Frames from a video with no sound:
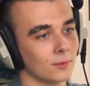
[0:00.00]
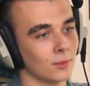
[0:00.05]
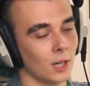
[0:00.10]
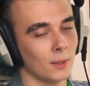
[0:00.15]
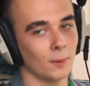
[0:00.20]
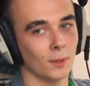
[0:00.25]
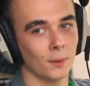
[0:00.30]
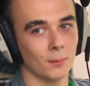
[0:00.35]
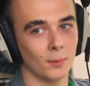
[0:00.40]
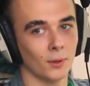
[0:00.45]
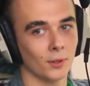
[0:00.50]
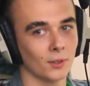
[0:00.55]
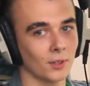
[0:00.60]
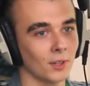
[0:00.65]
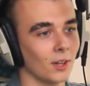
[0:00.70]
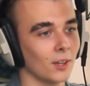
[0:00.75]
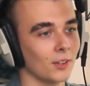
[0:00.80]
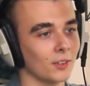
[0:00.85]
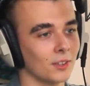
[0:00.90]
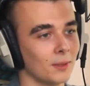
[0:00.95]
Tripo
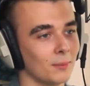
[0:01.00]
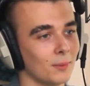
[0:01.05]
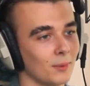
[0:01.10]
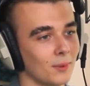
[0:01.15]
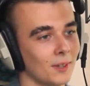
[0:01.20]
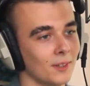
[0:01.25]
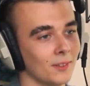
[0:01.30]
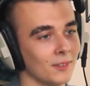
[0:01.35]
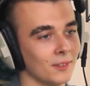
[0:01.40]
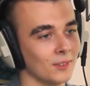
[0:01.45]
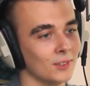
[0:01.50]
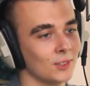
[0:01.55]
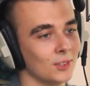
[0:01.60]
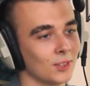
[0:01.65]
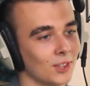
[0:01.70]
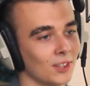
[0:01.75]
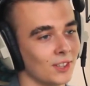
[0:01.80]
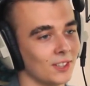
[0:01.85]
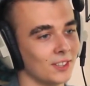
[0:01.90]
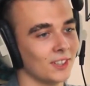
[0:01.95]
Podcast number one,
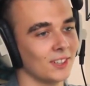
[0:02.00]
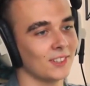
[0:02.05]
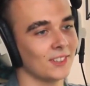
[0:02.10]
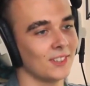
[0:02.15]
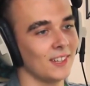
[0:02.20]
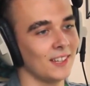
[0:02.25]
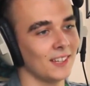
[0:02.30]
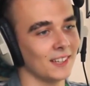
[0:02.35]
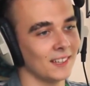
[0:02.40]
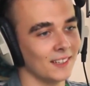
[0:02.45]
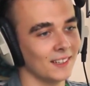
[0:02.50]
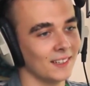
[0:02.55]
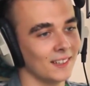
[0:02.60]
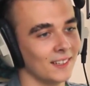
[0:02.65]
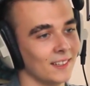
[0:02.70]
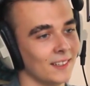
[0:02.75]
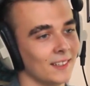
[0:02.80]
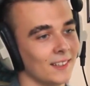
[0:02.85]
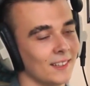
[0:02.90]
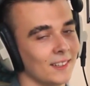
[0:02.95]
Sugar on the Ice Tea.
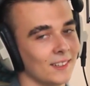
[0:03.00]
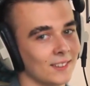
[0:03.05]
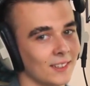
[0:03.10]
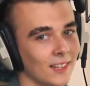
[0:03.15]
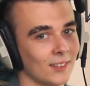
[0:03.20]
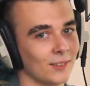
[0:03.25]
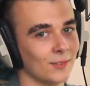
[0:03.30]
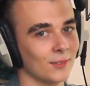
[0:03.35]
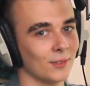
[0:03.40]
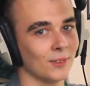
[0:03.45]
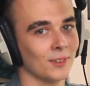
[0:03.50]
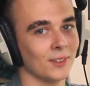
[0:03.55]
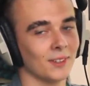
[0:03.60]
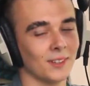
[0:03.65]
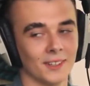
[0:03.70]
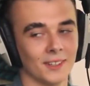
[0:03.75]
Stands for.